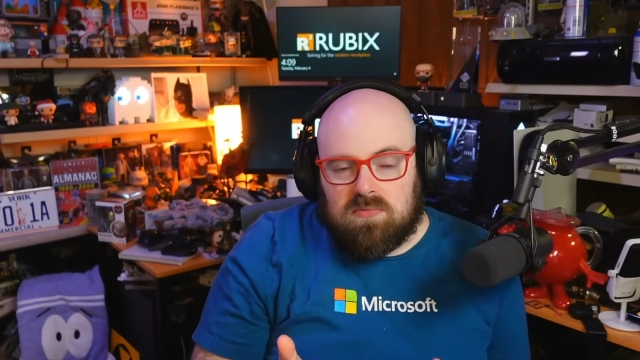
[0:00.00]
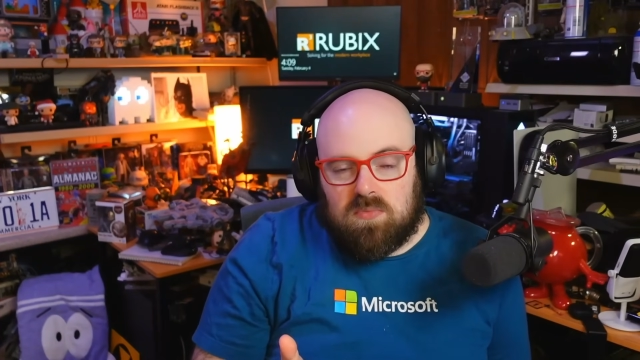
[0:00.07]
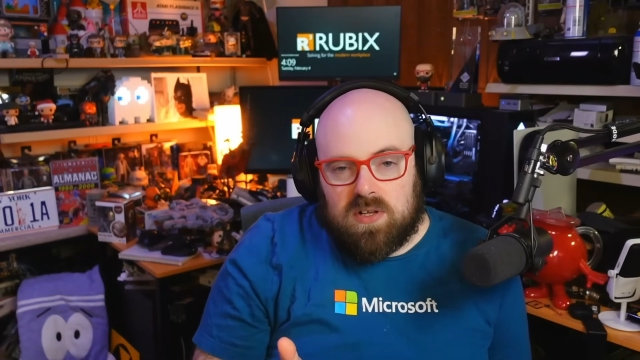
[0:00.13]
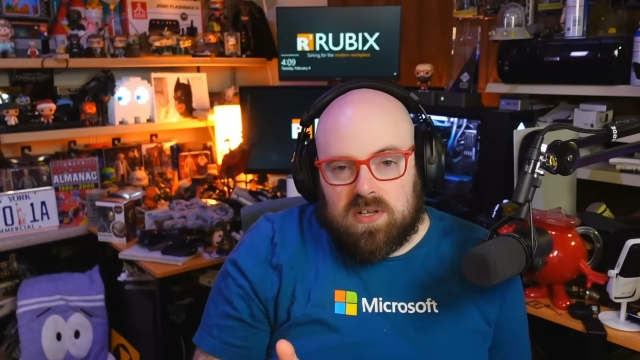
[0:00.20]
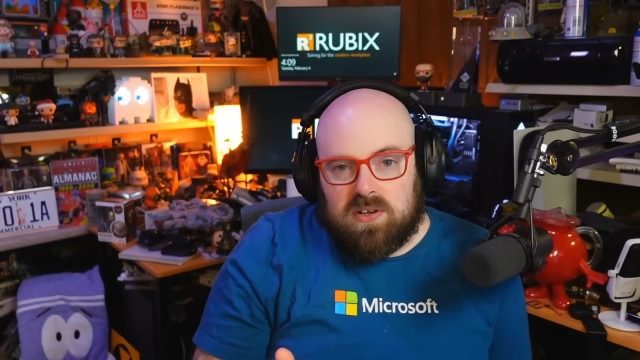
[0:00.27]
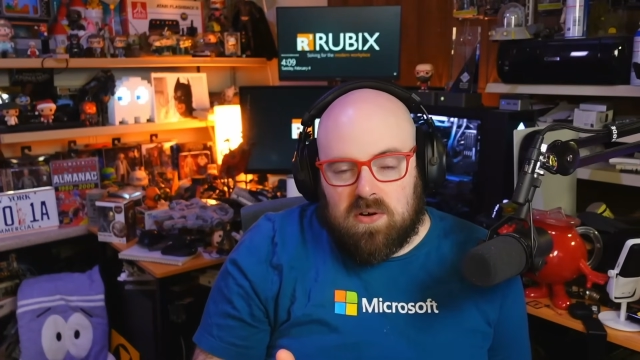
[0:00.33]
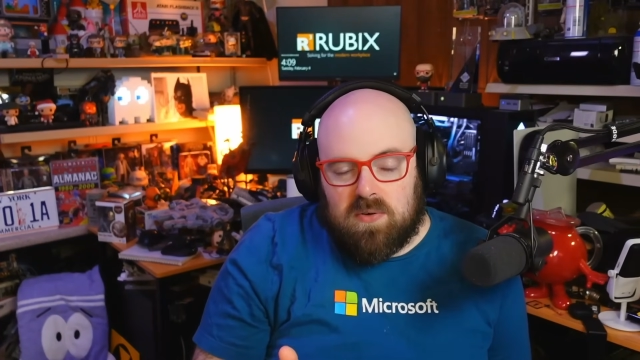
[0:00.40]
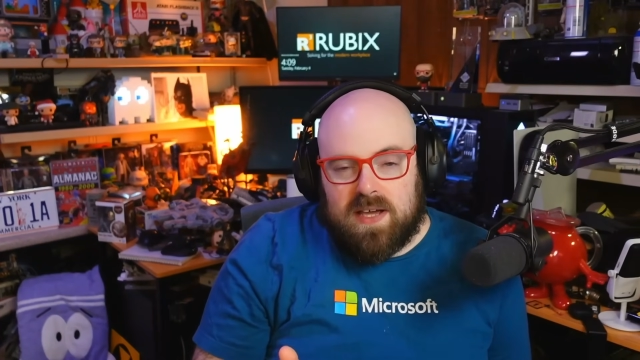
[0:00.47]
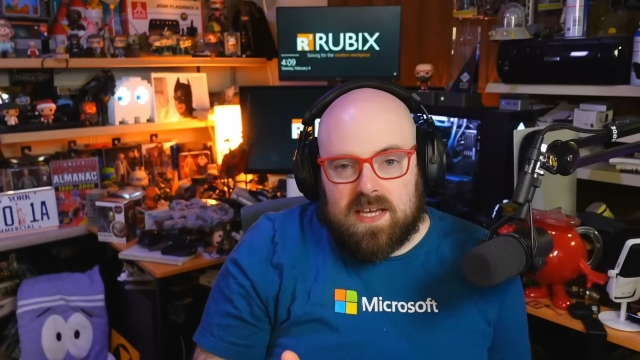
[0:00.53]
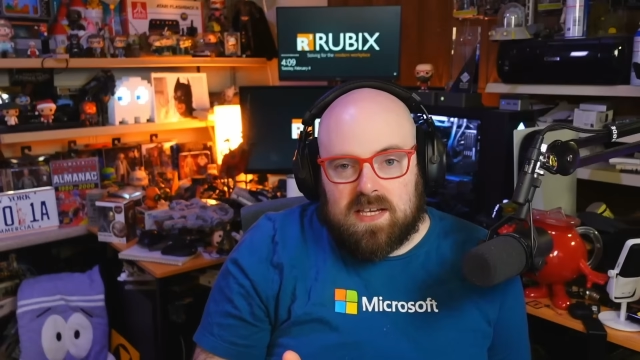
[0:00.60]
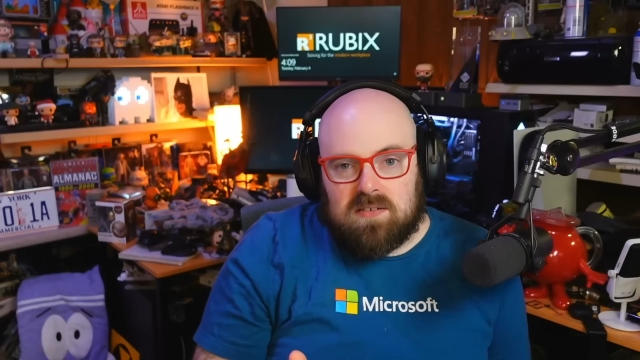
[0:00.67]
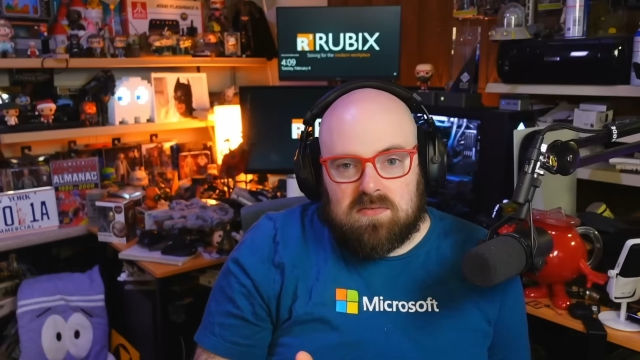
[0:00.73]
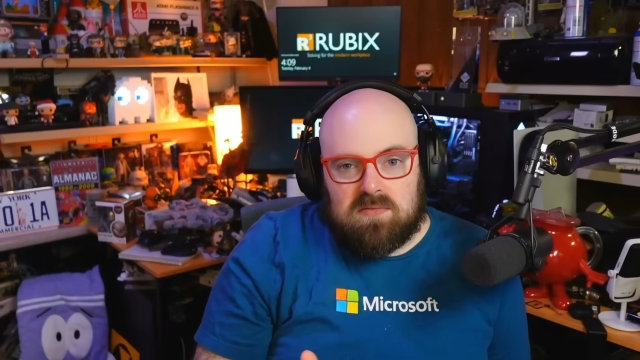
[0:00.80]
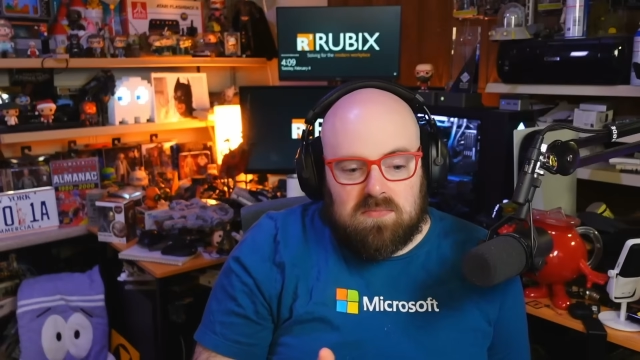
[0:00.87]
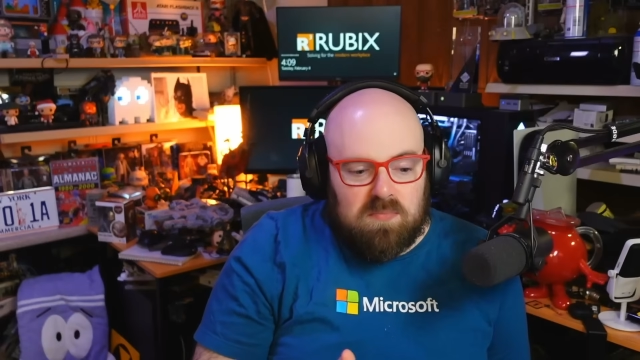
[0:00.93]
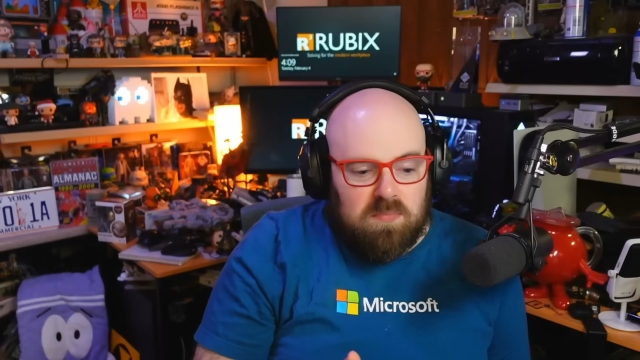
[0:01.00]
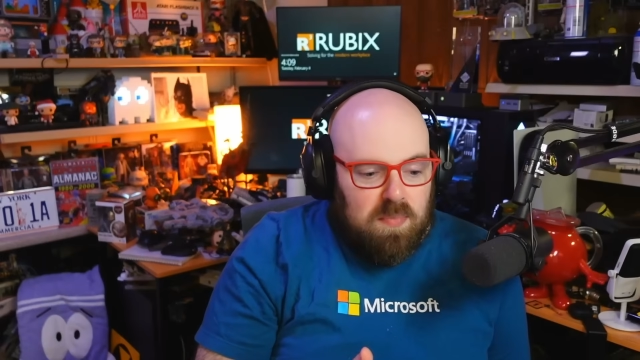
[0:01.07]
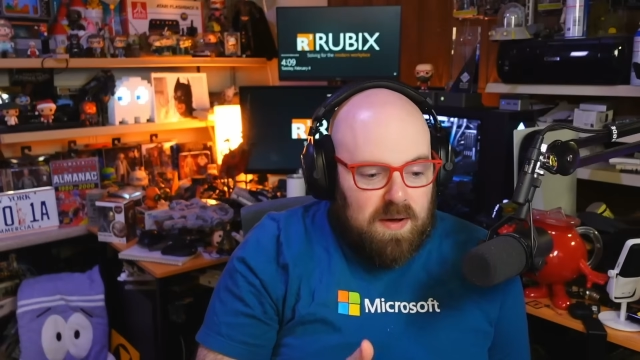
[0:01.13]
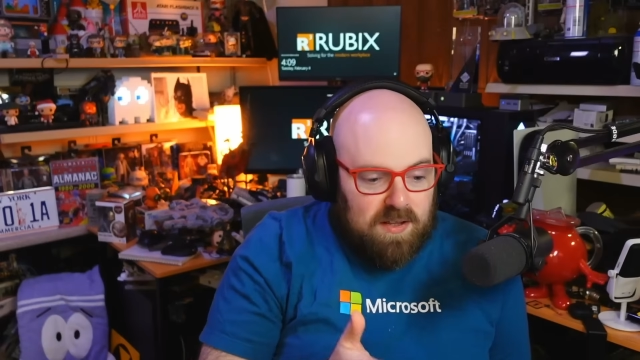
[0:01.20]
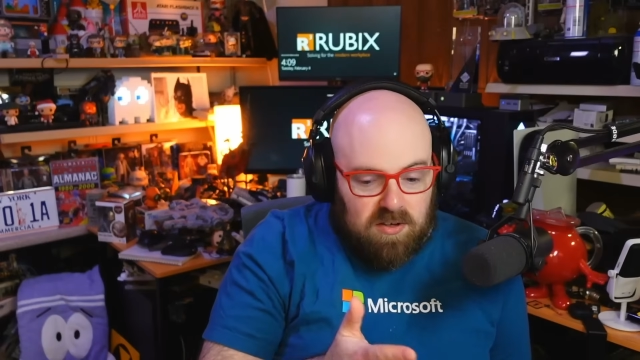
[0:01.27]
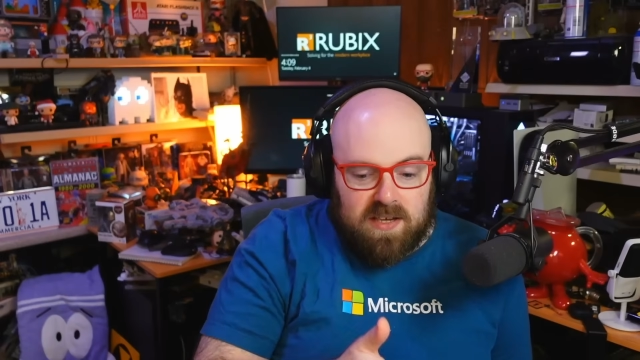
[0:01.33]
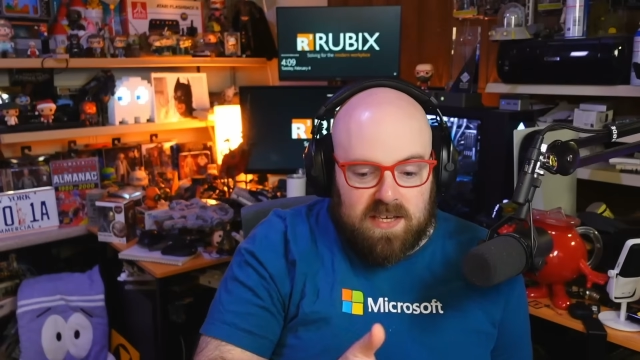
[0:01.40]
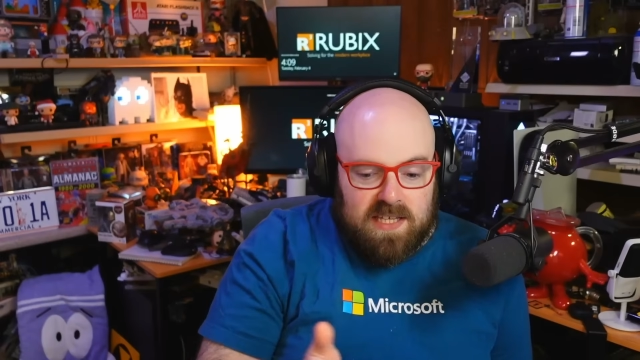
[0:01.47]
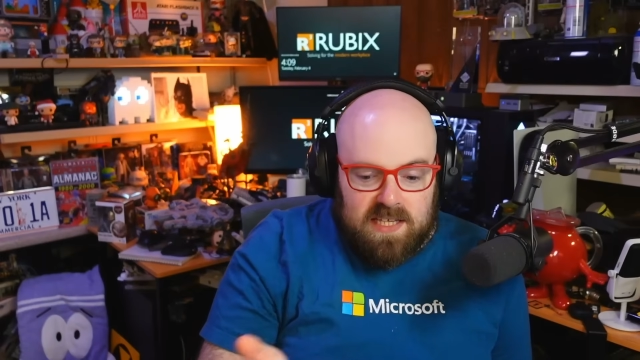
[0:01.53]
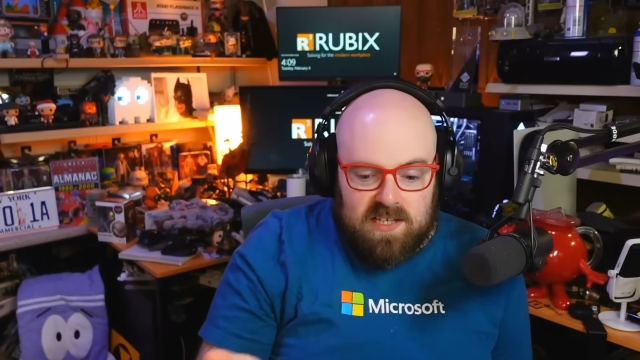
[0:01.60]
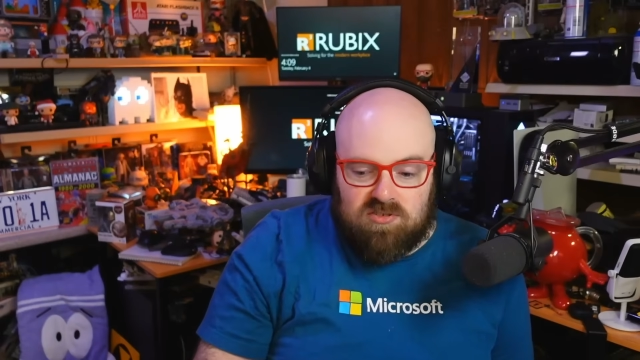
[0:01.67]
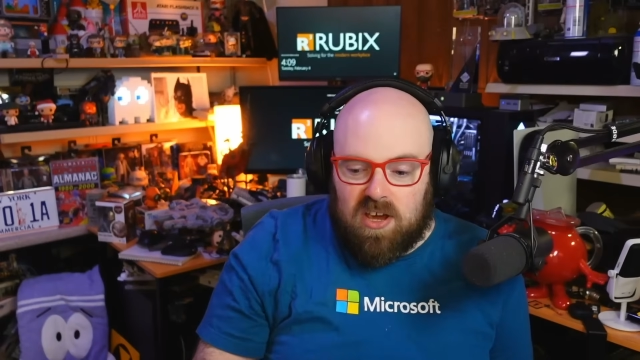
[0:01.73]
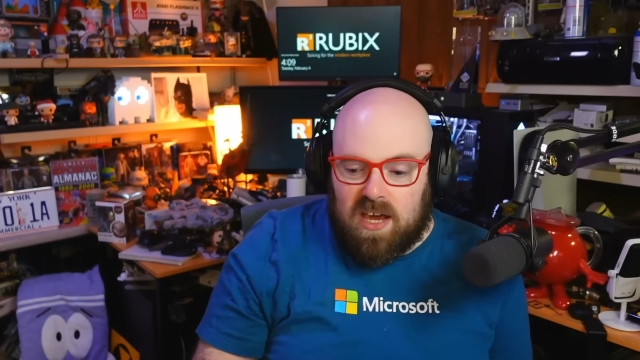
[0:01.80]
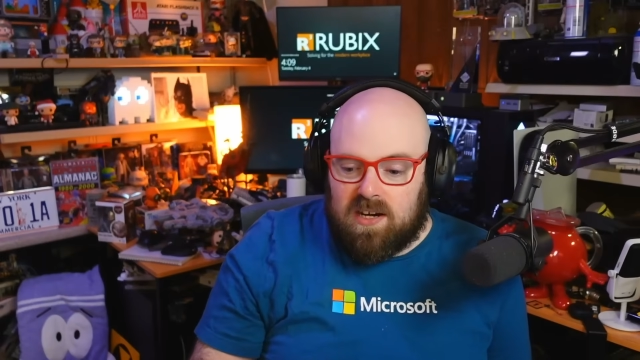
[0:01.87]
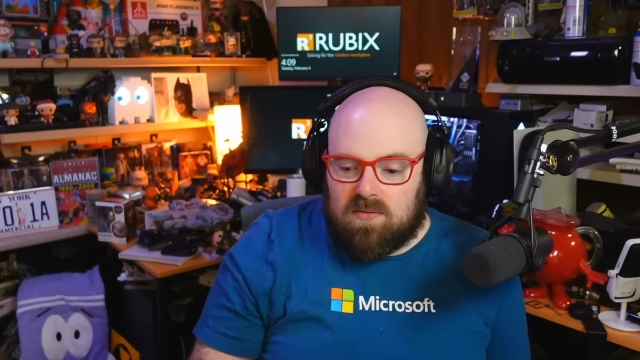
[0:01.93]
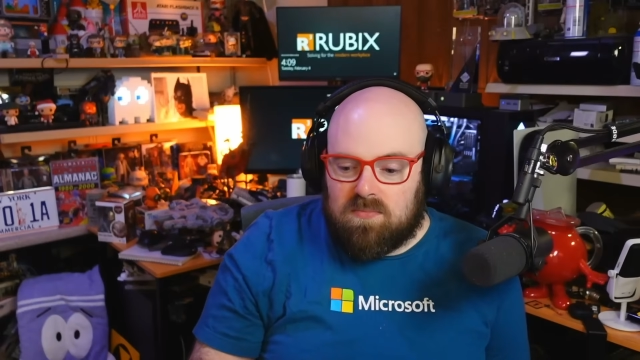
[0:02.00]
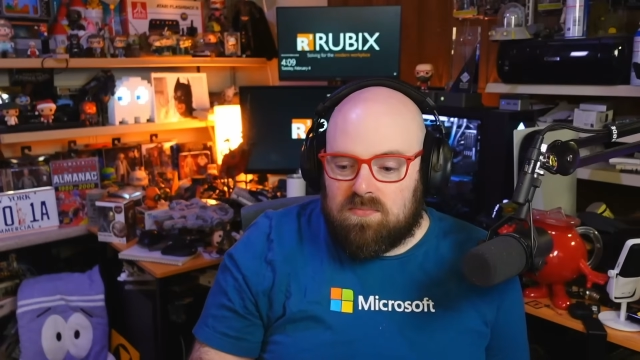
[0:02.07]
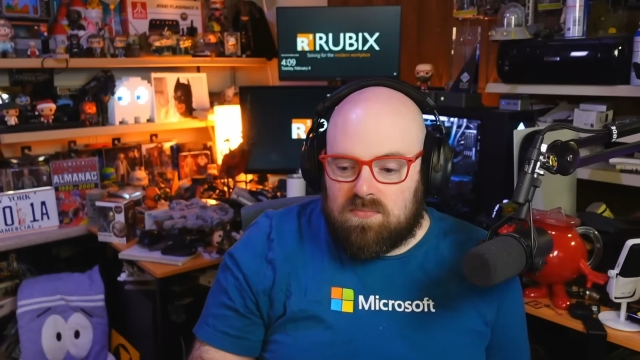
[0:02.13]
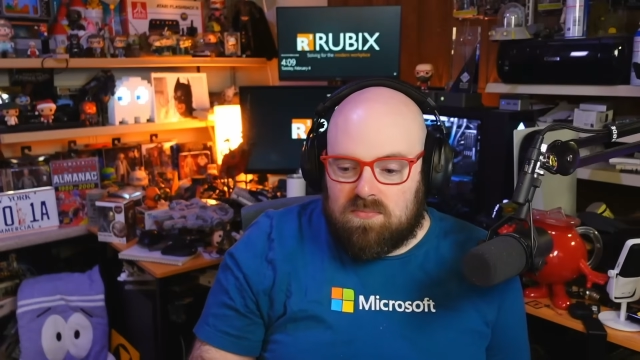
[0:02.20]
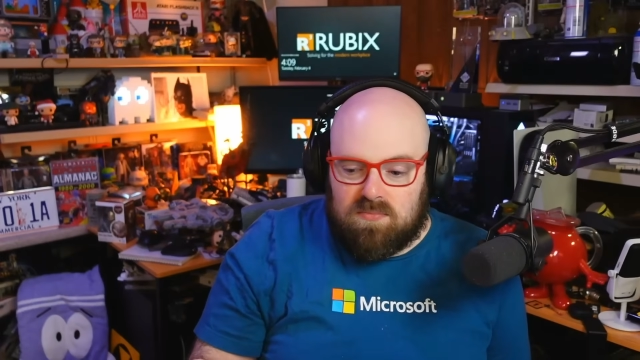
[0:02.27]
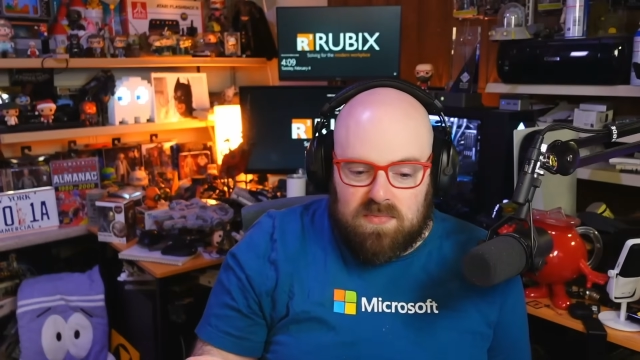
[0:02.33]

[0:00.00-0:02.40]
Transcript: when you go in by looking at each item.